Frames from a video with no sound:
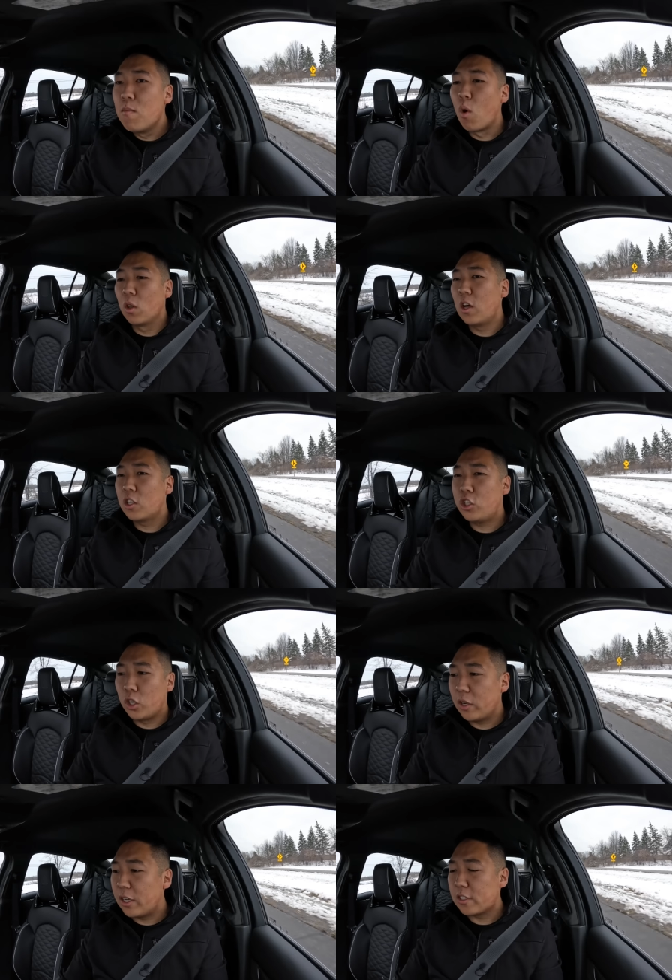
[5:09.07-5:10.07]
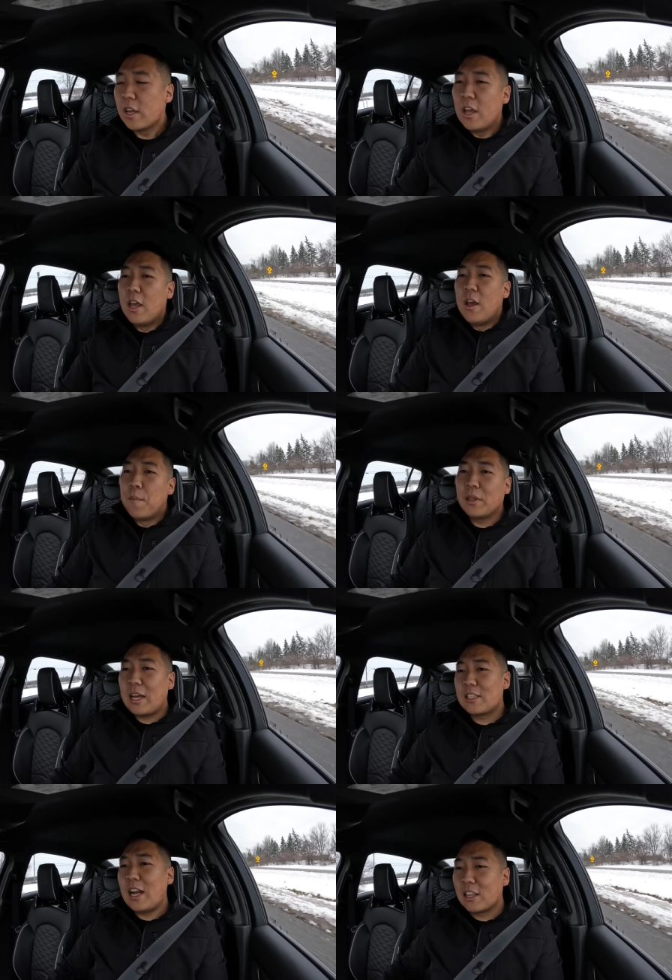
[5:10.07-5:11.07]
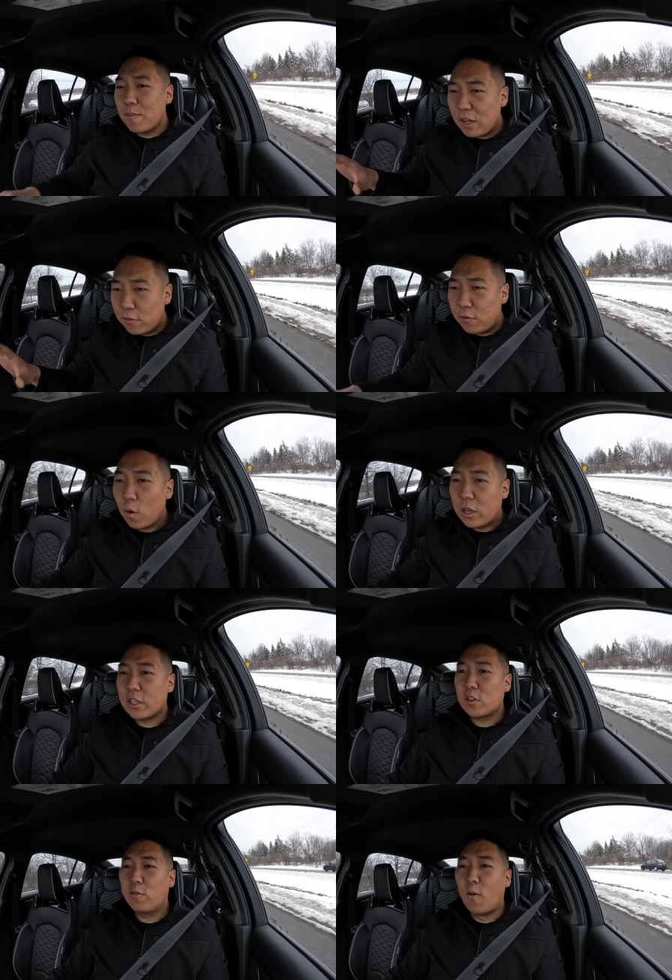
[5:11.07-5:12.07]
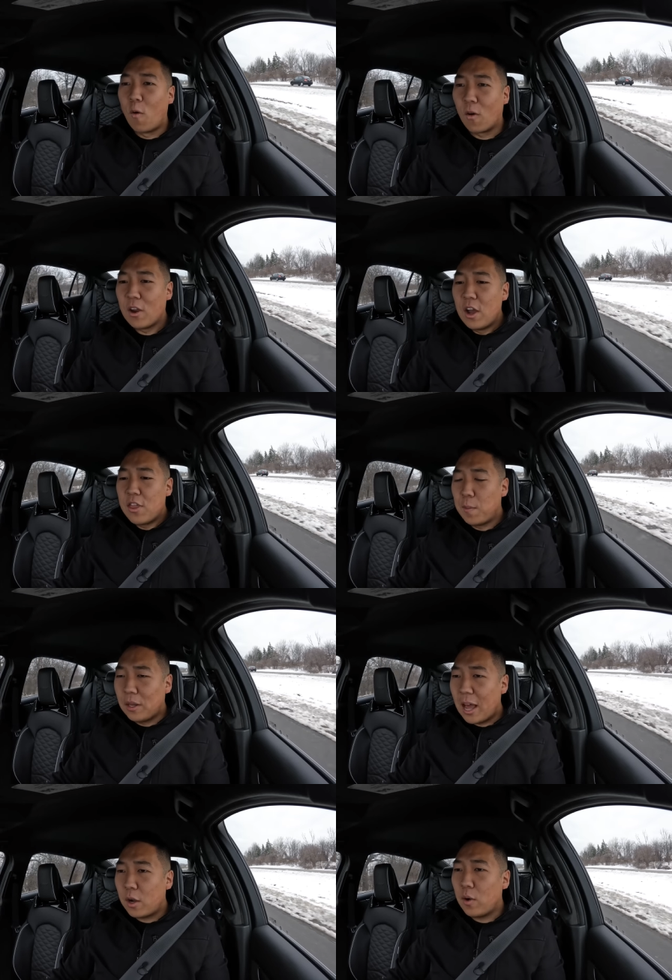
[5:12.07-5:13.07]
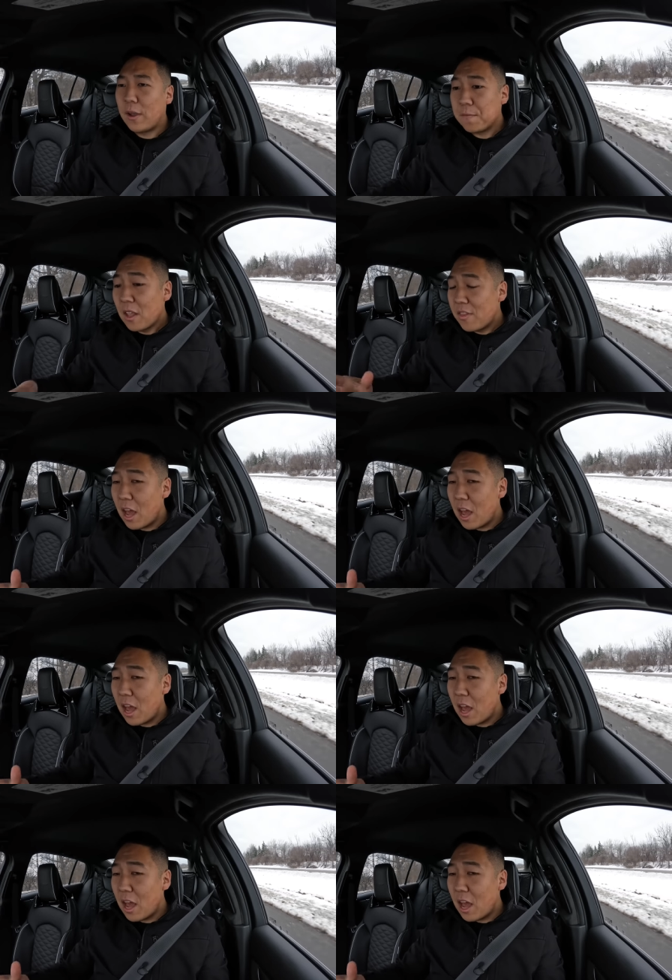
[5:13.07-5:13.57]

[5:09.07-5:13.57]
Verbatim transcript: more luxurious, but that's not the main focus for the Blackwing.